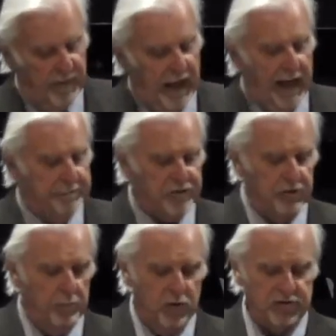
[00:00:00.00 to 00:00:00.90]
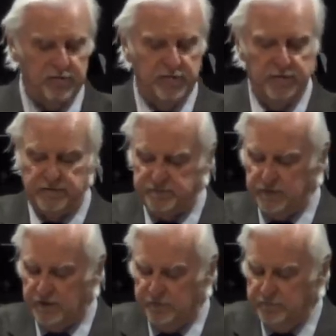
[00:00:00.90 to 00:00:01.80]
I'm sure most of you
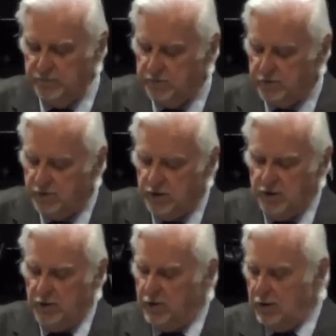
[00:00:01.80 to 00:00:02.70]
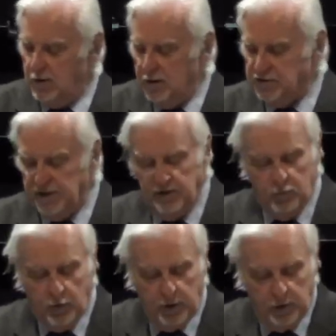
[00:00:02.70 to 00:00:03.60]
have, have scene
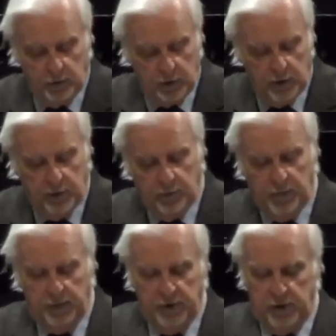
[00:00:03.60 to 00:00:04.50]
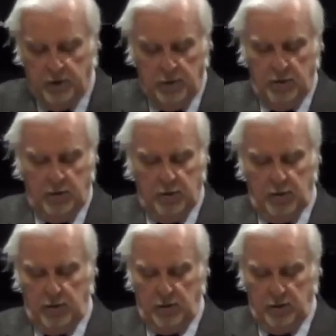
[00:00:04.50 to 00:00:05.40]
where uh, maybe
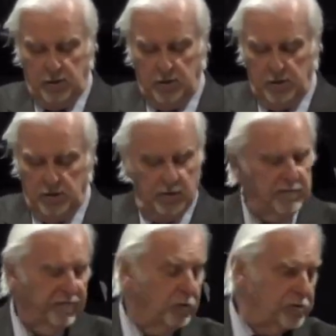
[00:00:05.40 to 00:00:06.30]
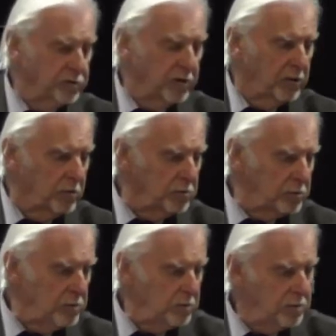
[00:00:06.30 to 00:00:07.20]
uh, folk you know,
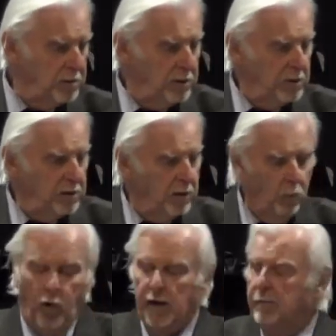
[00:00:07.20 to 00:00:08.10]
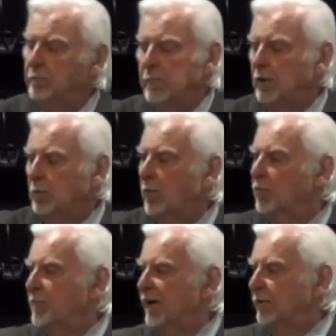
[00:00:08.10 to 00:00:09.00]
one or
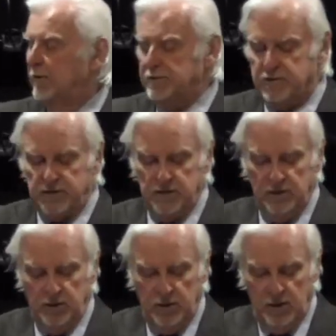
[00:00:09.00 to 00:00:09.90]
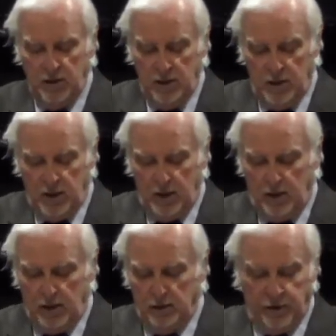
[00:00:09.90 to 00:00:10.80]
both parents uh,
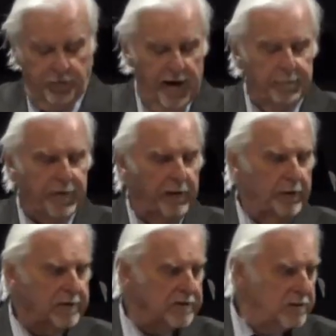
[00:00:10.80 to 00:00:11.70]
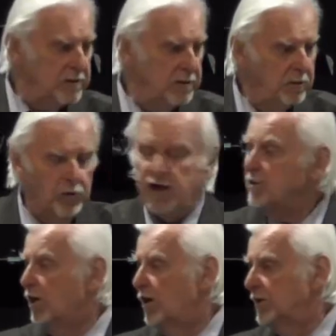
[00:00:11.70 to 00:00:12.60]
or grandparents were
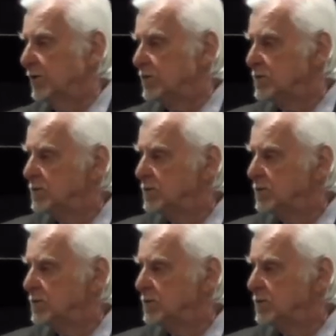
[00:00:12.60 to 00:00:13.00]
alcoholics.